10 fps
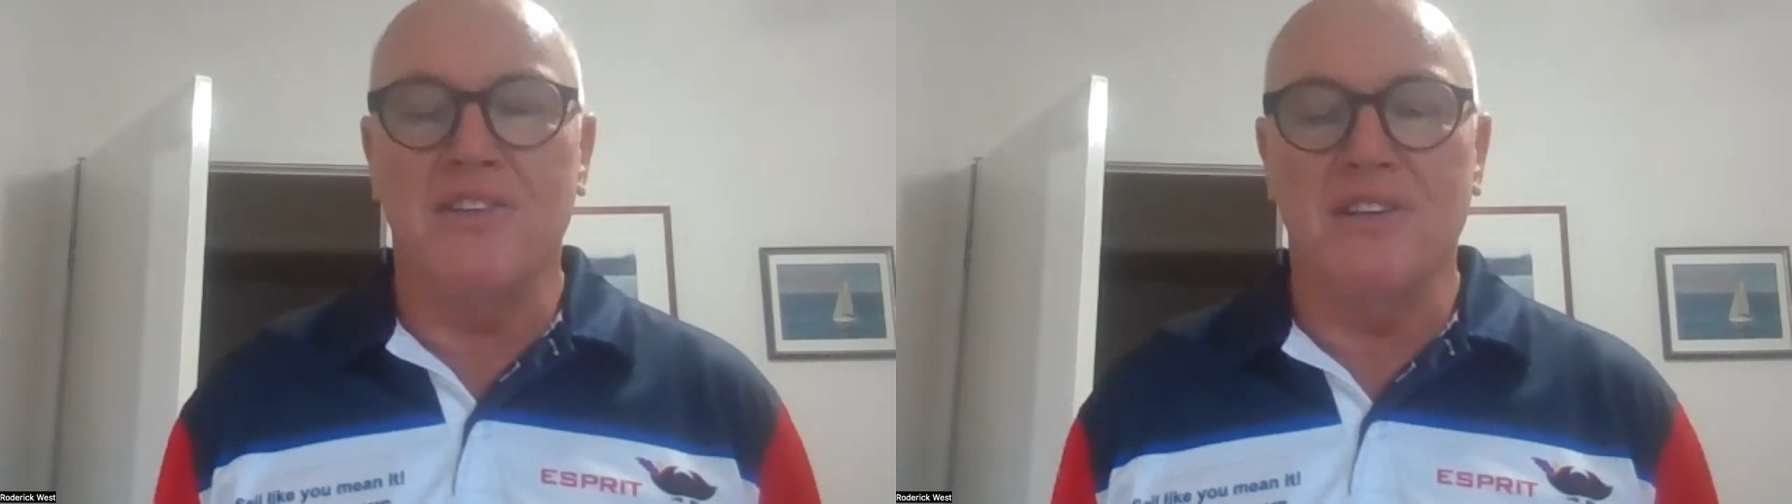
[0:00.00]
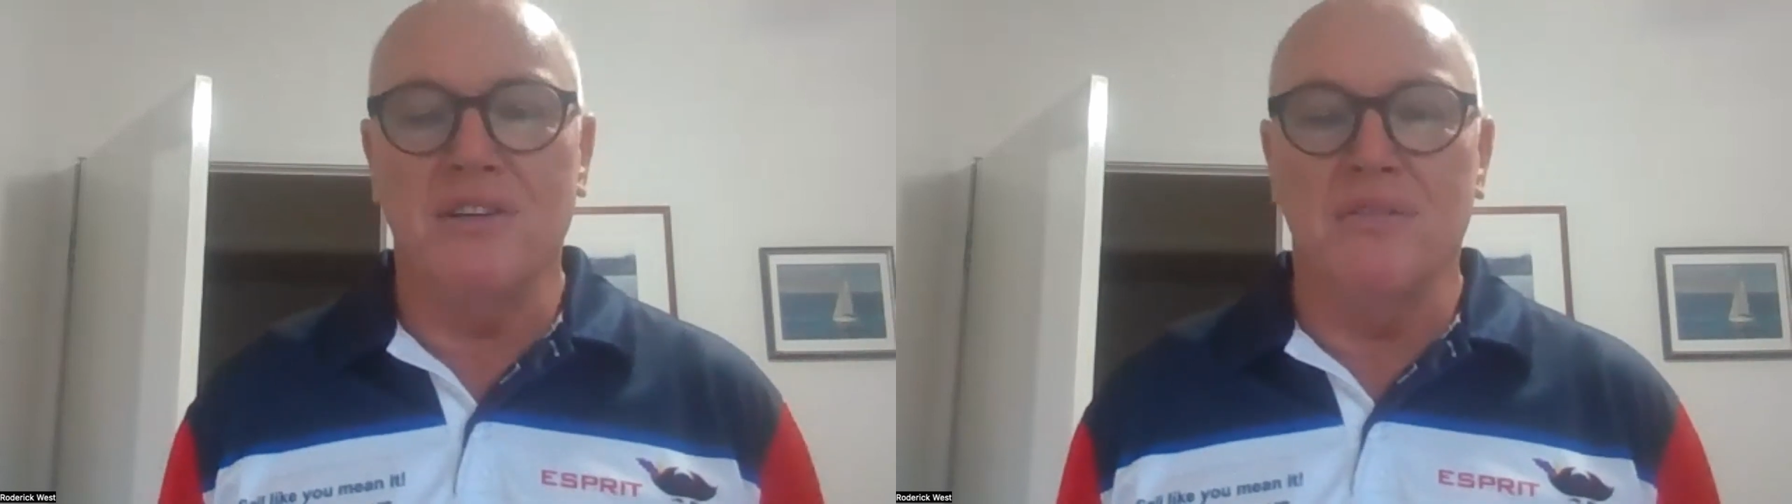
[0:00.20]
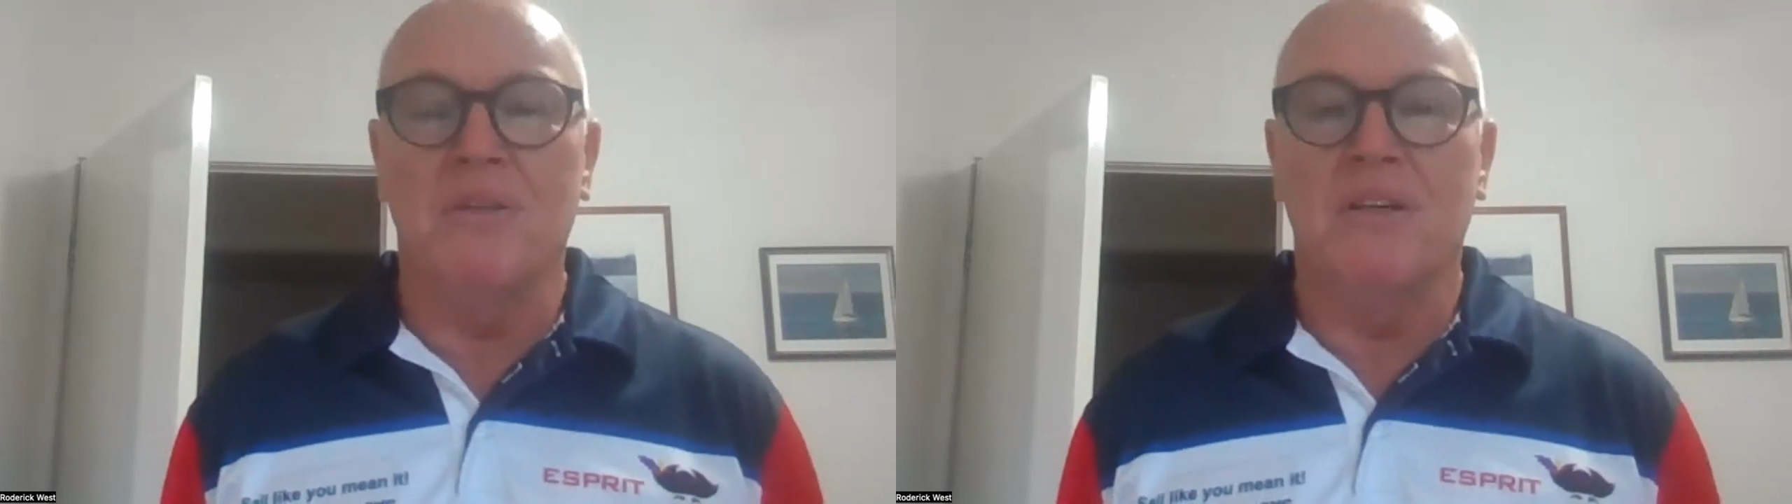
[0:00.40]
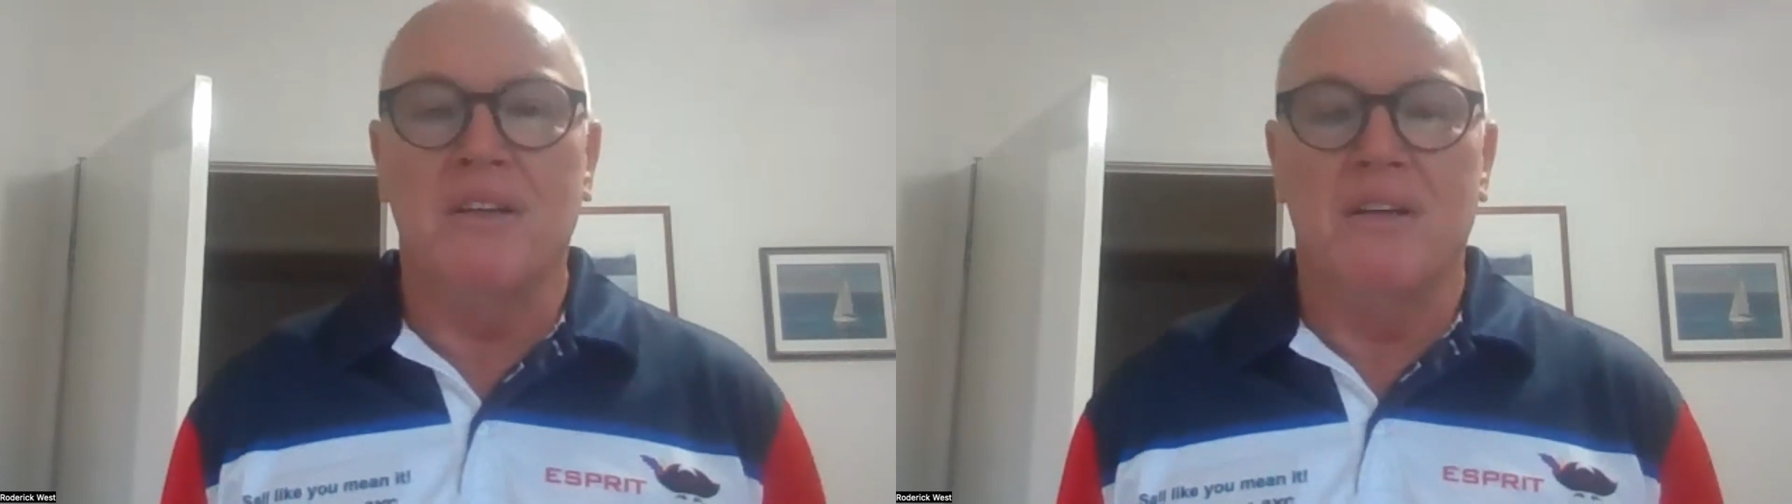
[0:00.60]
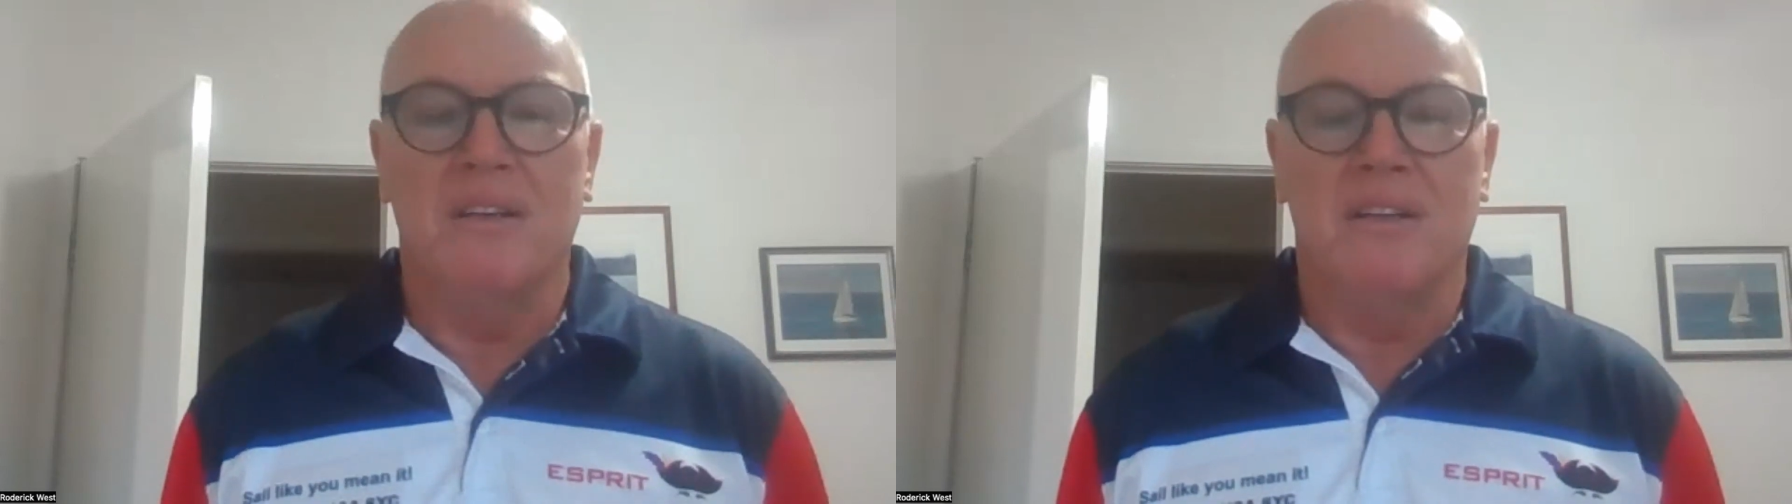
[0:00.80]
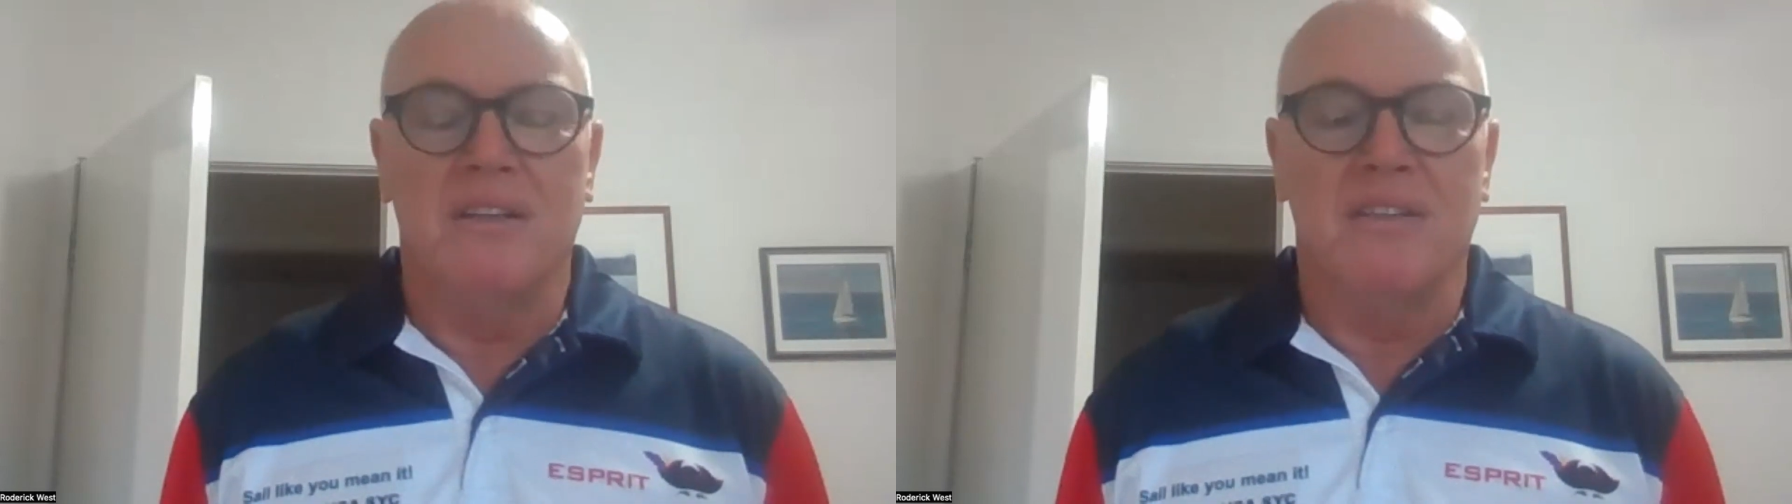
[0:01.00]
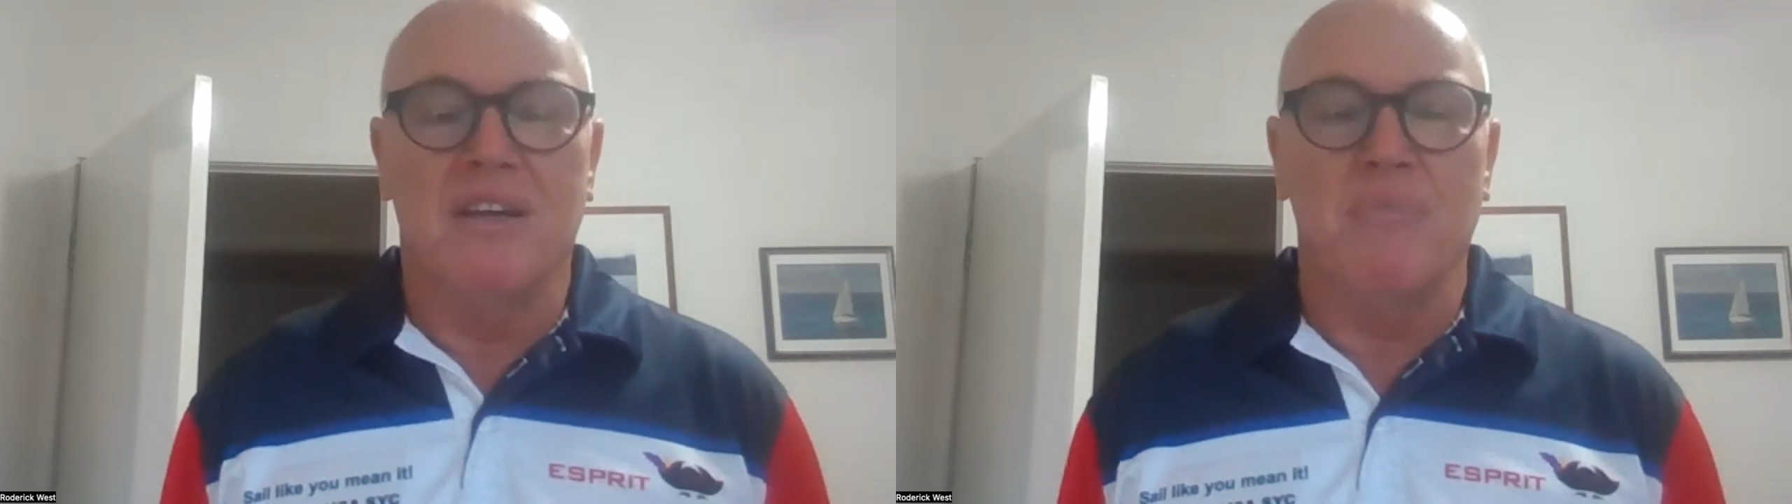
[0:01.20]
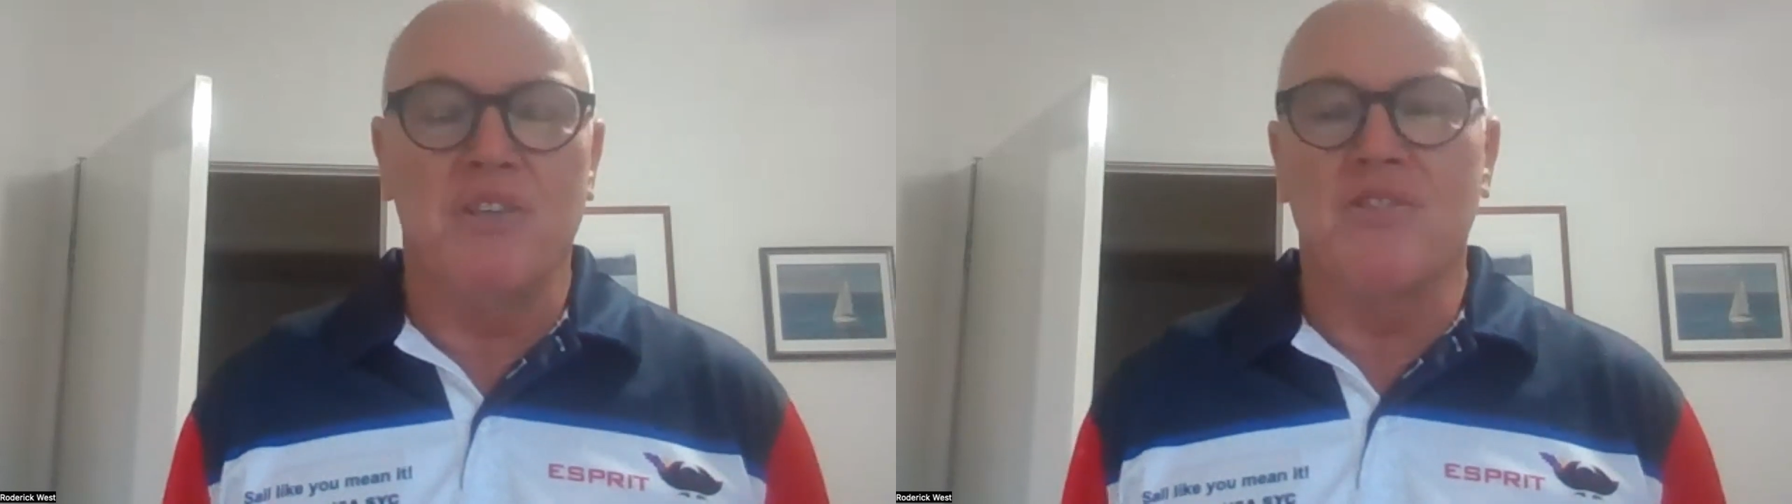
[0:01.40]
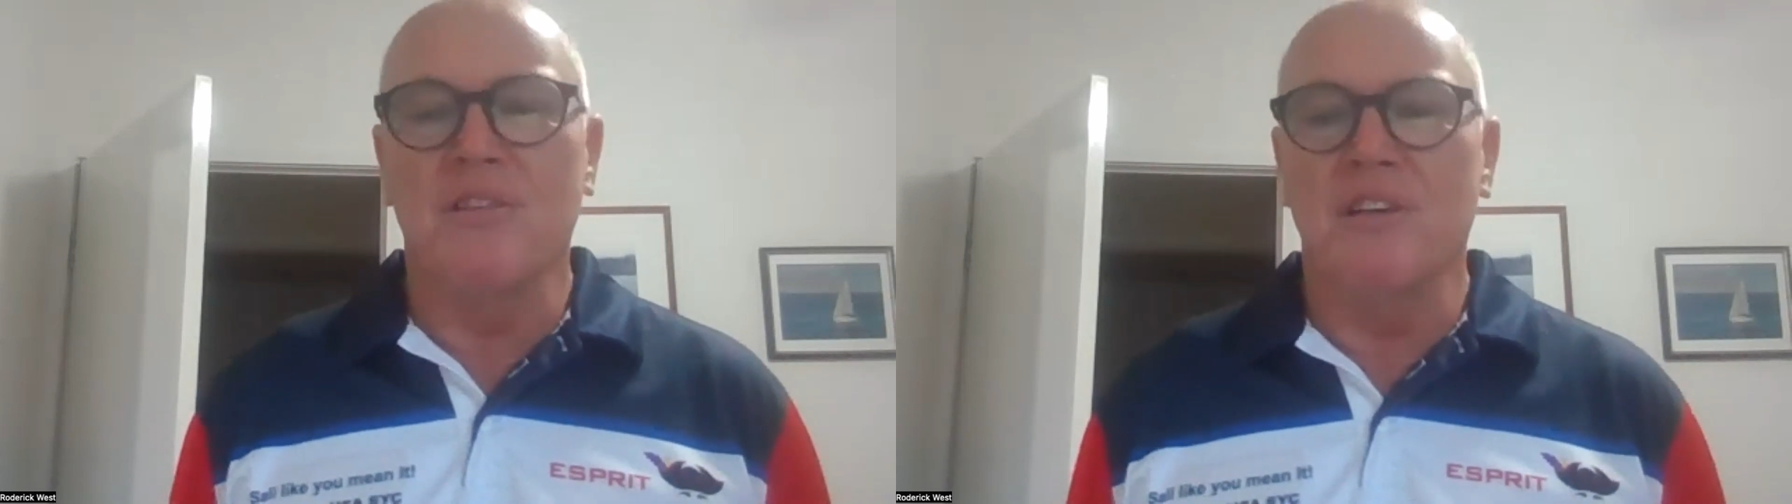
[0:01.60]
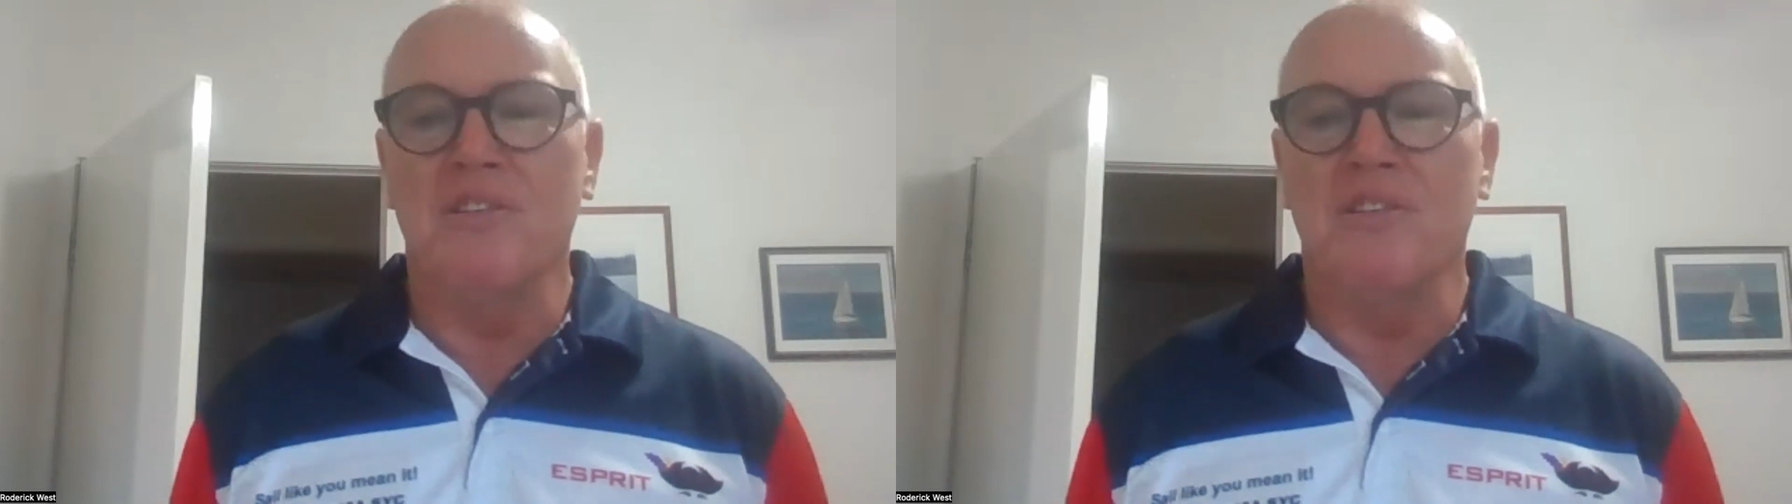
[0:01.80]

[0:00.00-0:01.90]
So habitually,